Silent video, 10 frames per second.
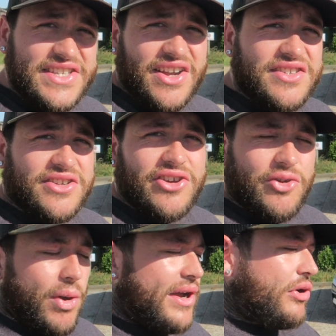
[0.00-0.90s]
It does look
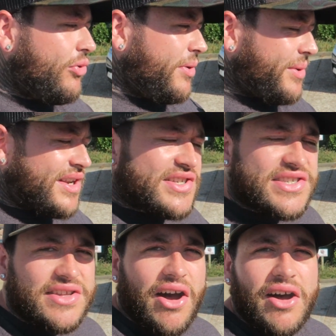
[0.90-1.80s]
quite cool, but we're going to
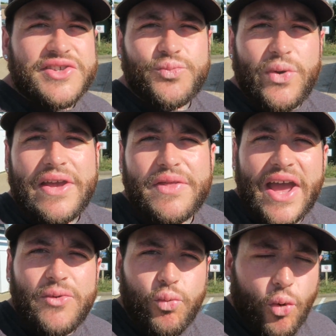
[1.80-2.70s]
start with a